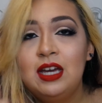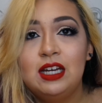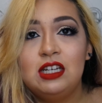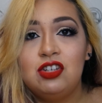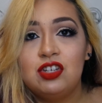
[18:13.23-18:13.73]

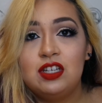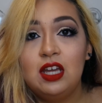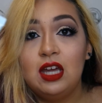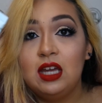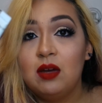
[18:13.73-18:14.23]
It's just
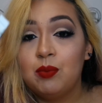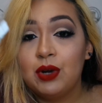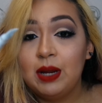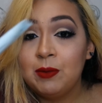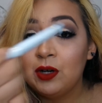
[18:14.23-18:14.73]
a
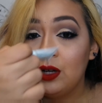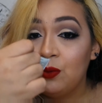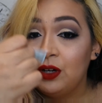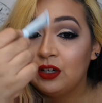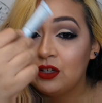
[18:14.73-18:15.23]
primer. It
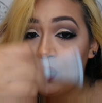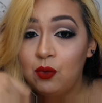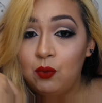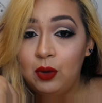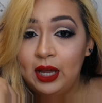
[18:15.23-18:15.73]
worked
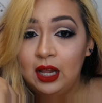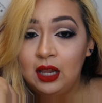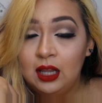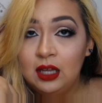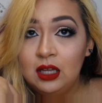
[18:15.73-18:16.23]

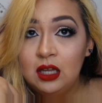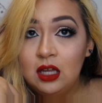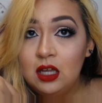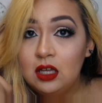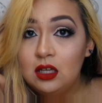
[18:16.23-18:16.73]
well
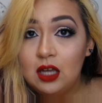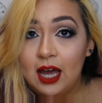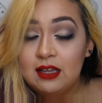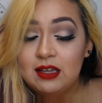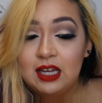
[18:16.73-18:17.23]

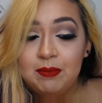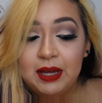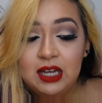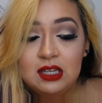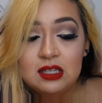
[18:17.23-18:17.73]
as a
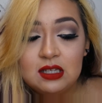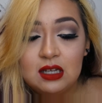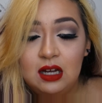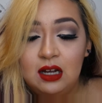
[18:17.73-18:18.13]
base.